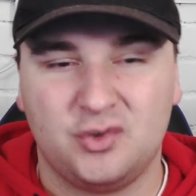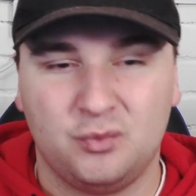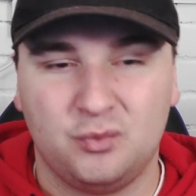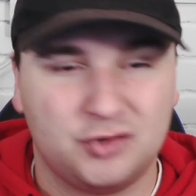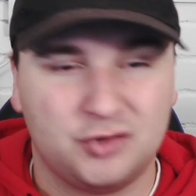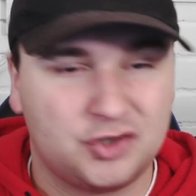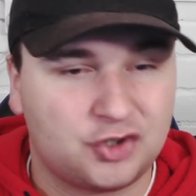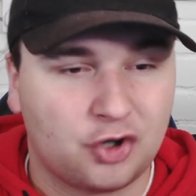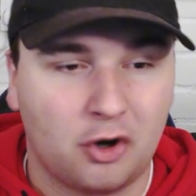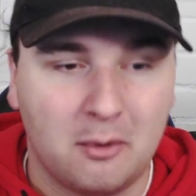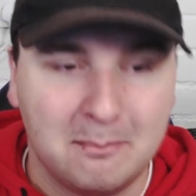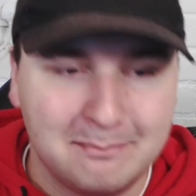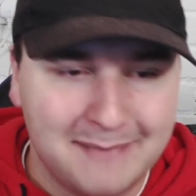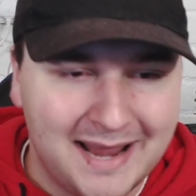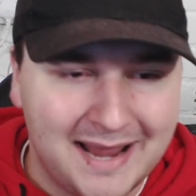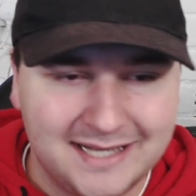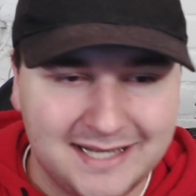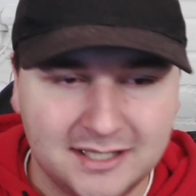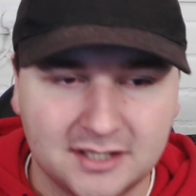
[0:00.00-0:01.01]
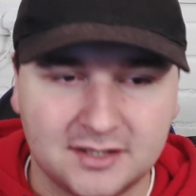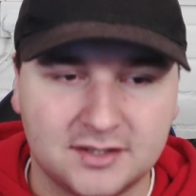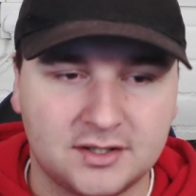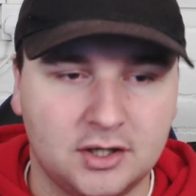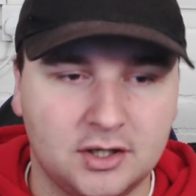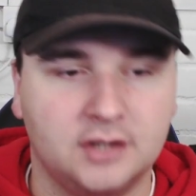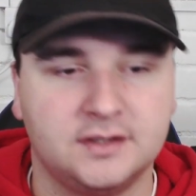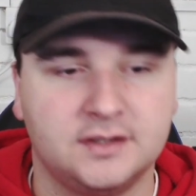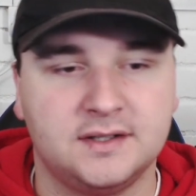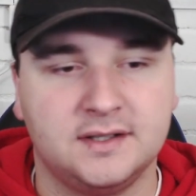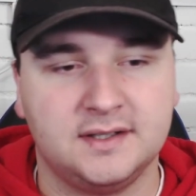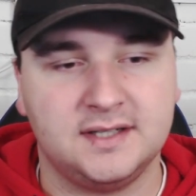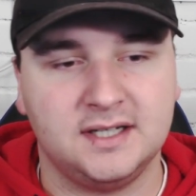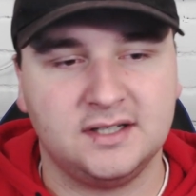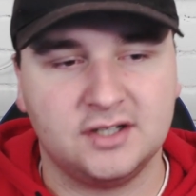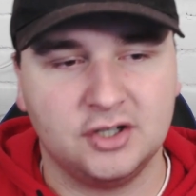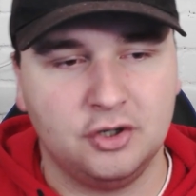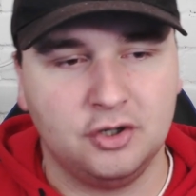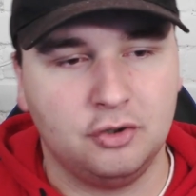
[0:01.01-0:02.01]
tremendous start to the
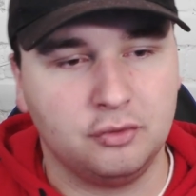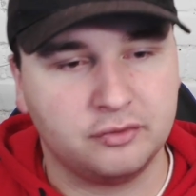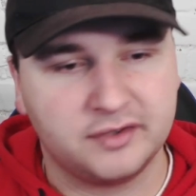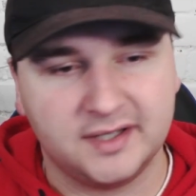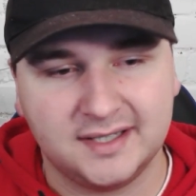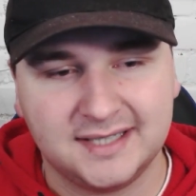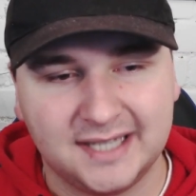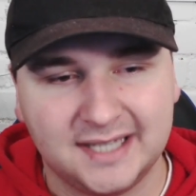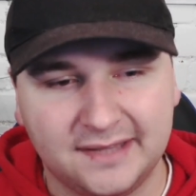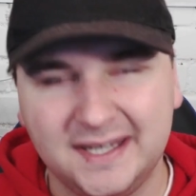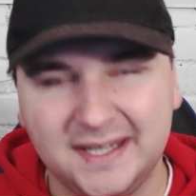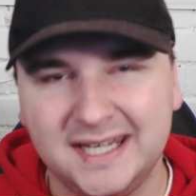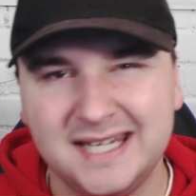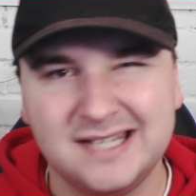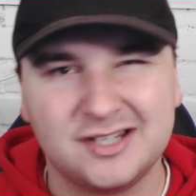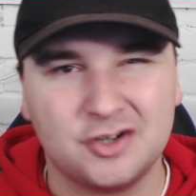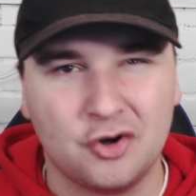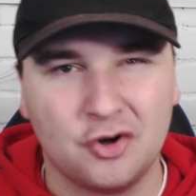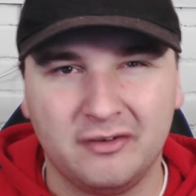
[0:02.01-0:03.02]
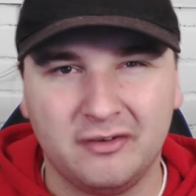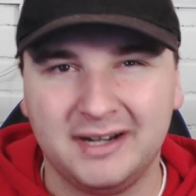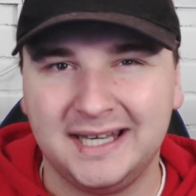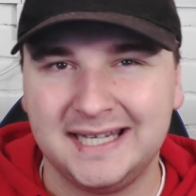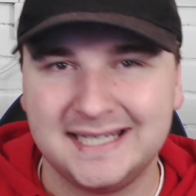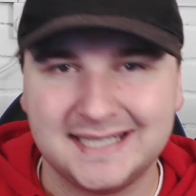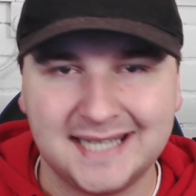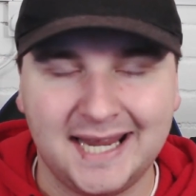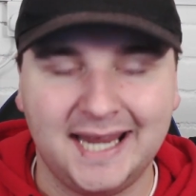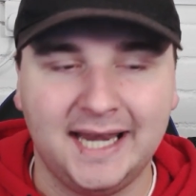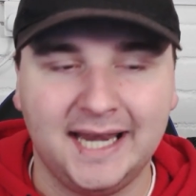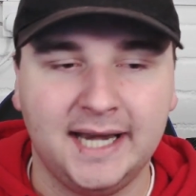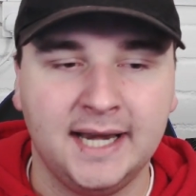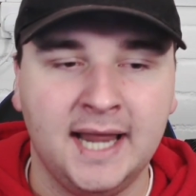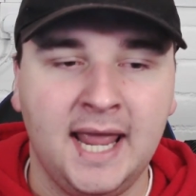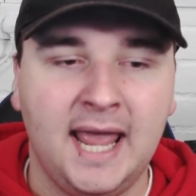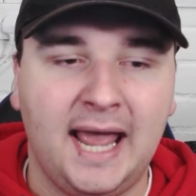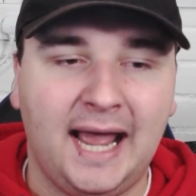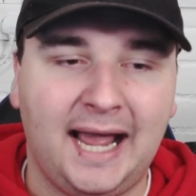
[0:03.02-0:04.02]
season at Hull City. I think he's currently sitting
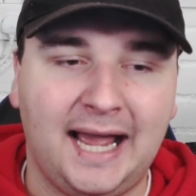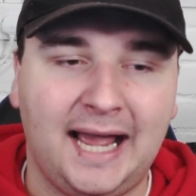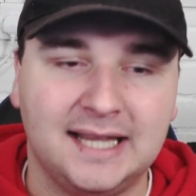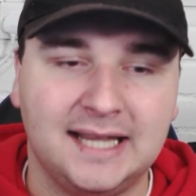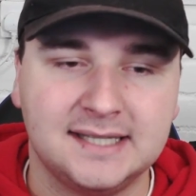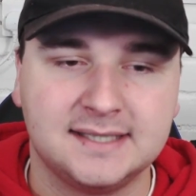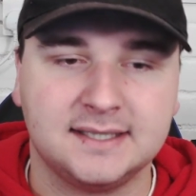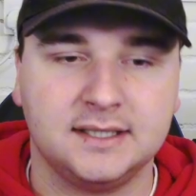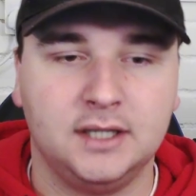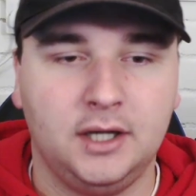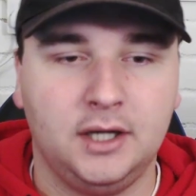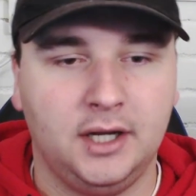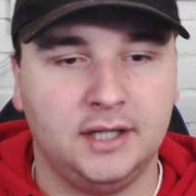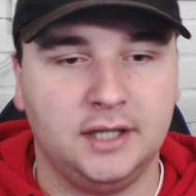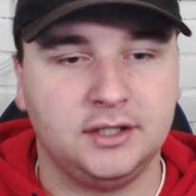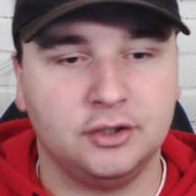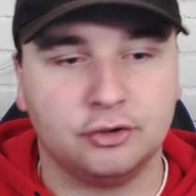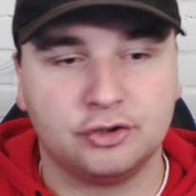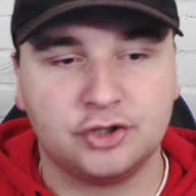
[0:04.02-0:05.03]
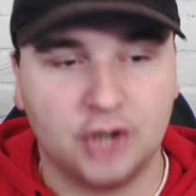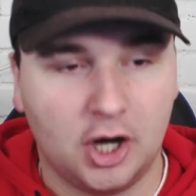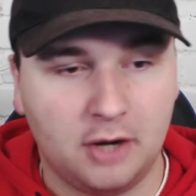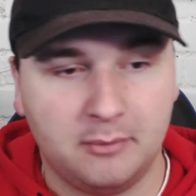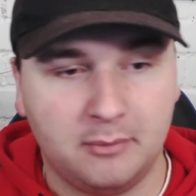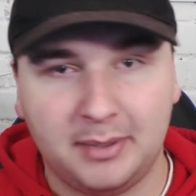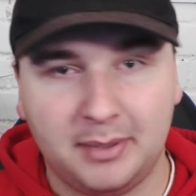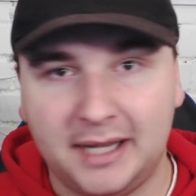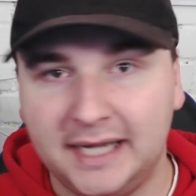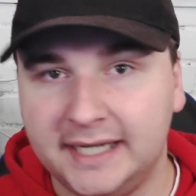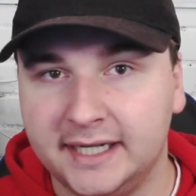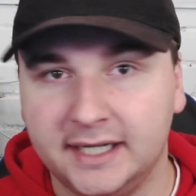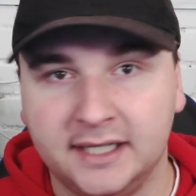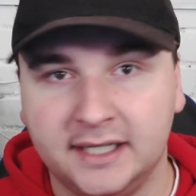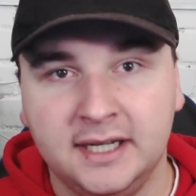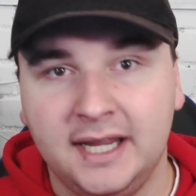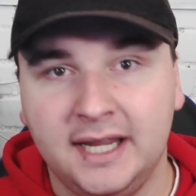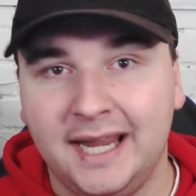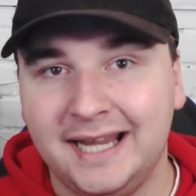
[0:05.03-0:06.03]
as your top player
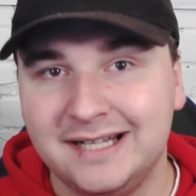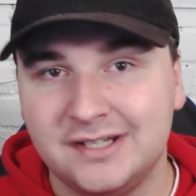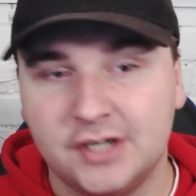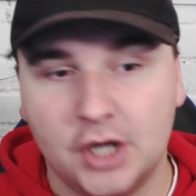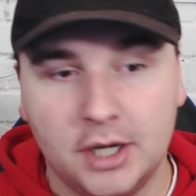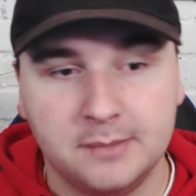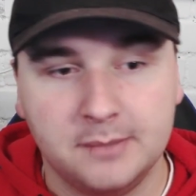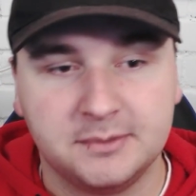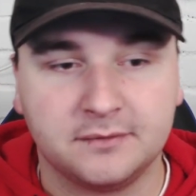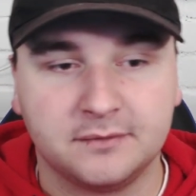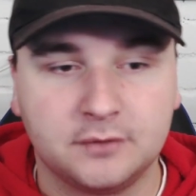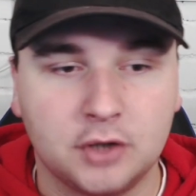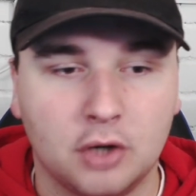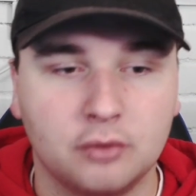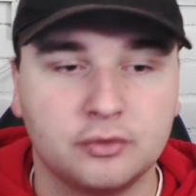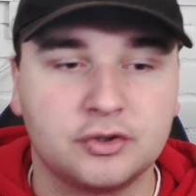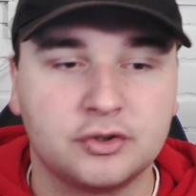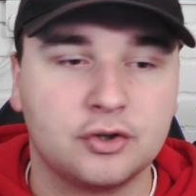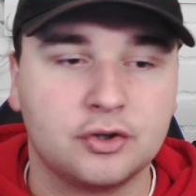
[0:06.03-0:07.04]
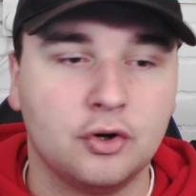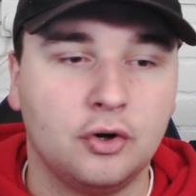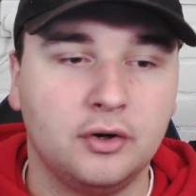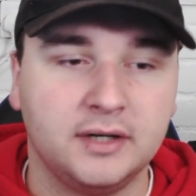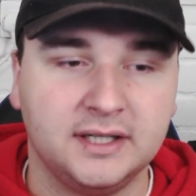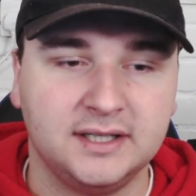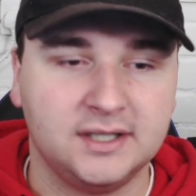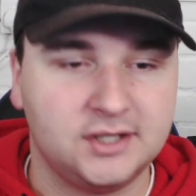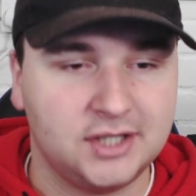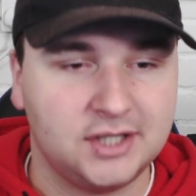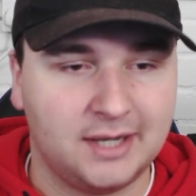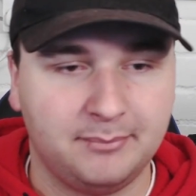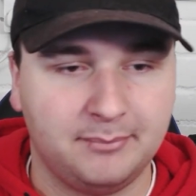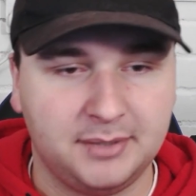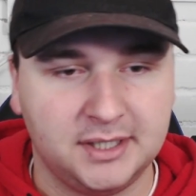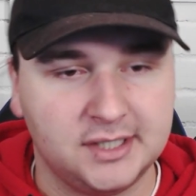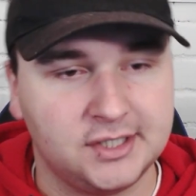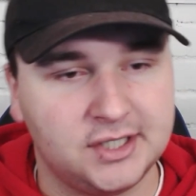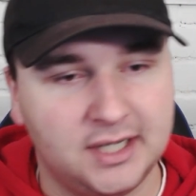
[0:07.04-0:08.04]
in terms of goals scored in the
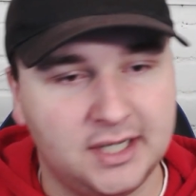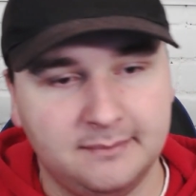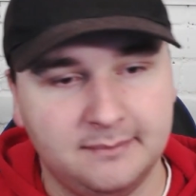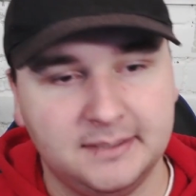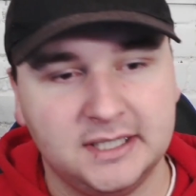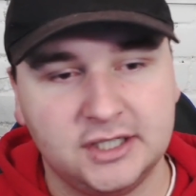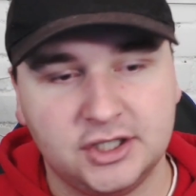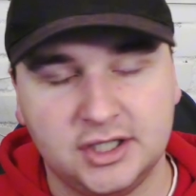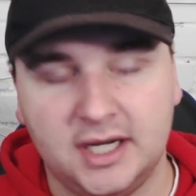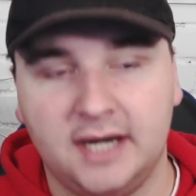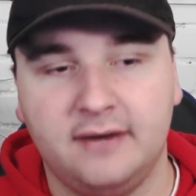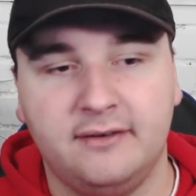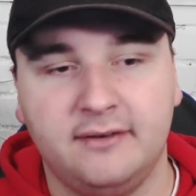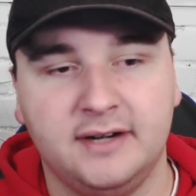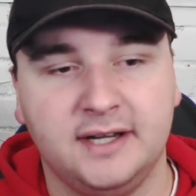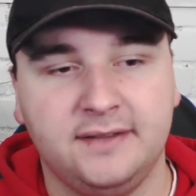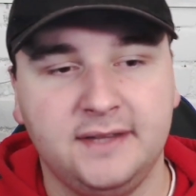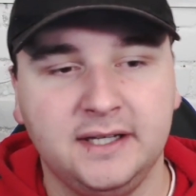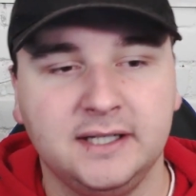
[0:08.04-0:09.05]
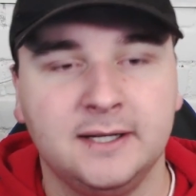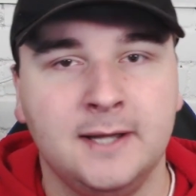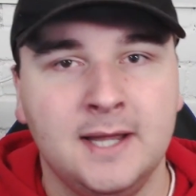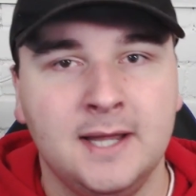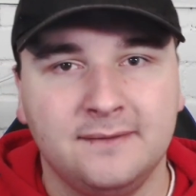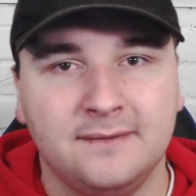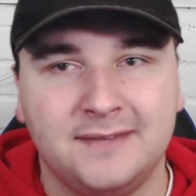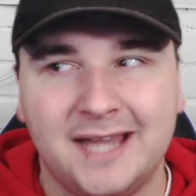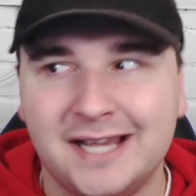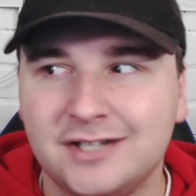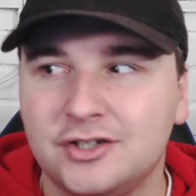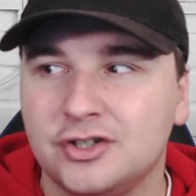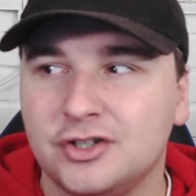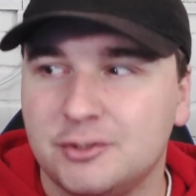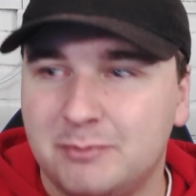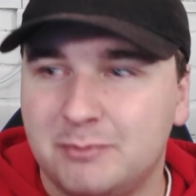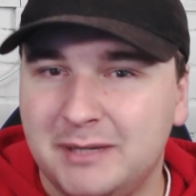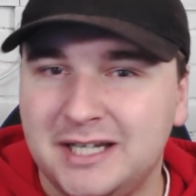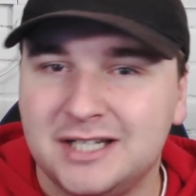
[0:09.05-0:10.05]
Championship this year. And I think that just
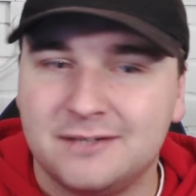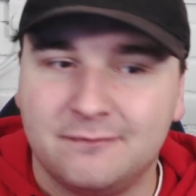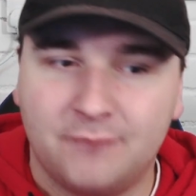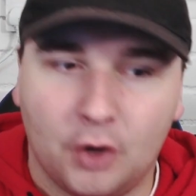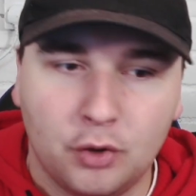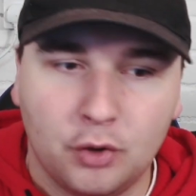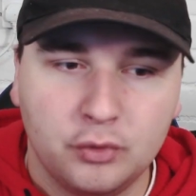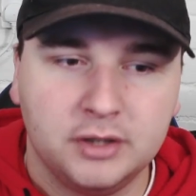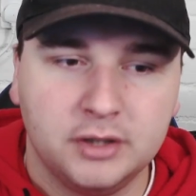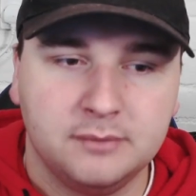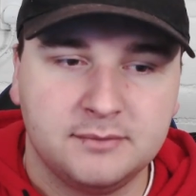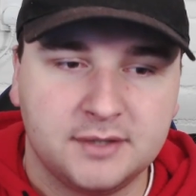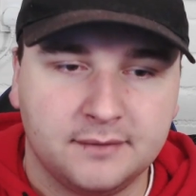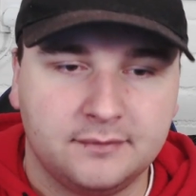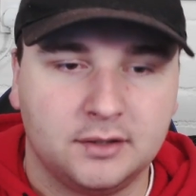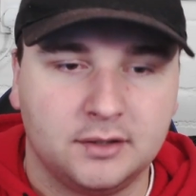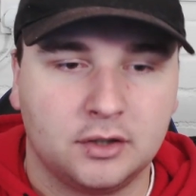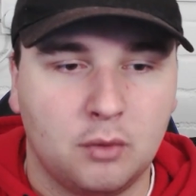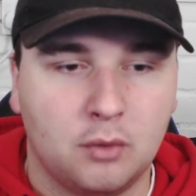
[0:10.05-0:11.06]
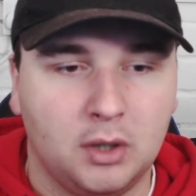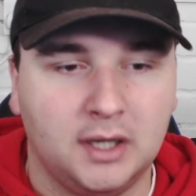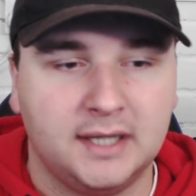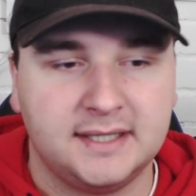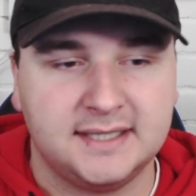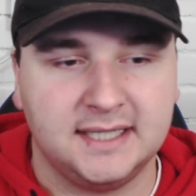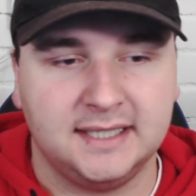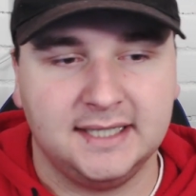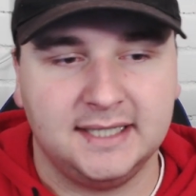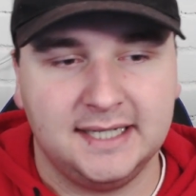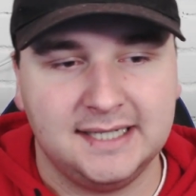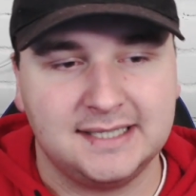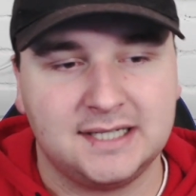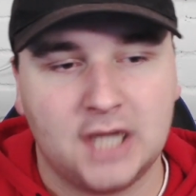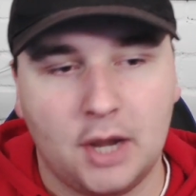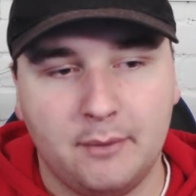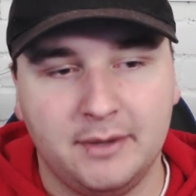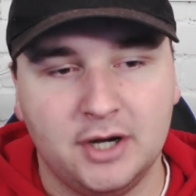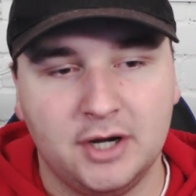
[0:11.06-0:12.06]
speaks volumes of the quality that is
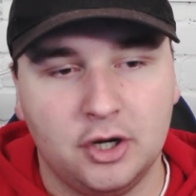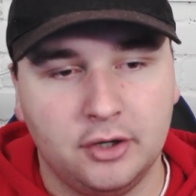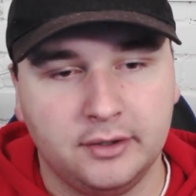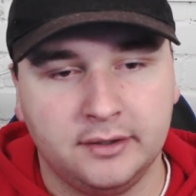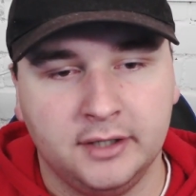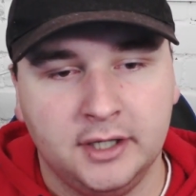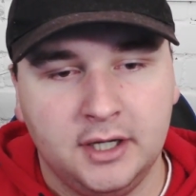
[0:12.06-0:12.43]
going on